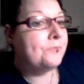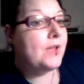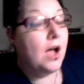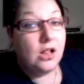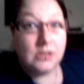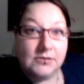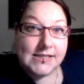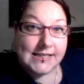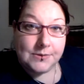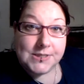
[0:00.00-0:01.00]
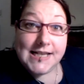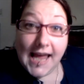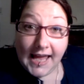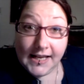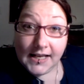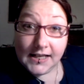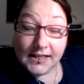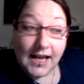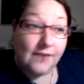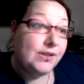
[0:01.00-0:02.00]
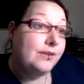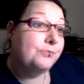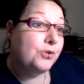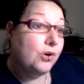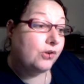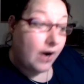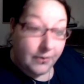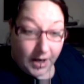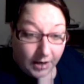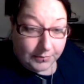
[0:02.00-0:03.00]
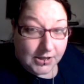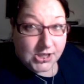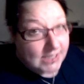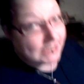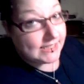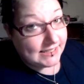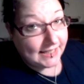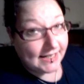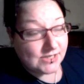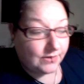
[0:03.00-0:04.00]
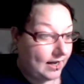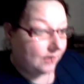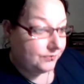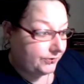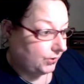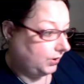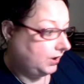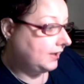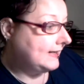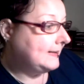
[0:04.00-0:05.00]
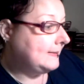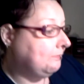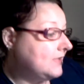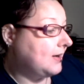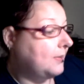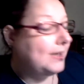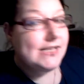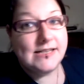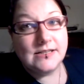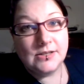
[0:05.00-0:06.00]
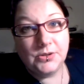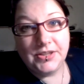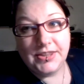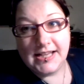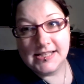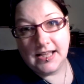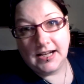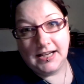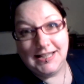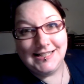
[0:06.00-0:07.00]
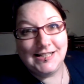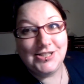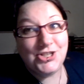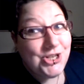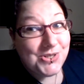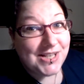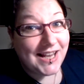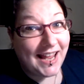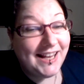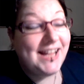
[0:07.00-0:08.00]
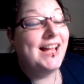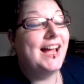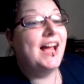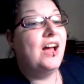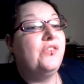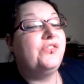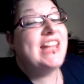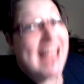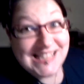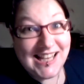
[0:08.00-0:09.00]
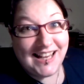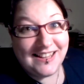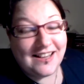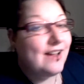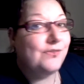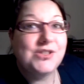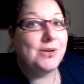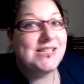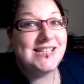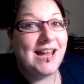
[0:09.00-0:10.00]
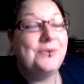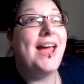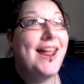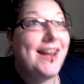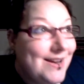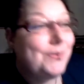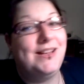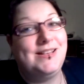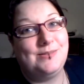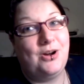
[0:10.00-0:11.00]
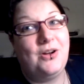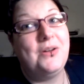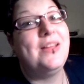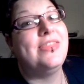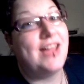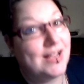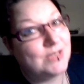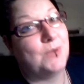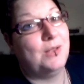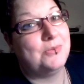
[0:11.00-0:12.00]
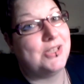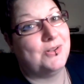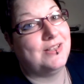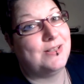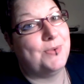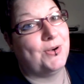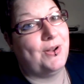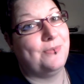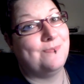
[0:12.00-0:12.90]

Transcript: I'll go into town today, having brought Crow home because she didn't need an x-ray after all. So I went and did all the things that I needed to do today, forgetting that I have to go into town anyway tomorrow and that's why I was going in tomorrow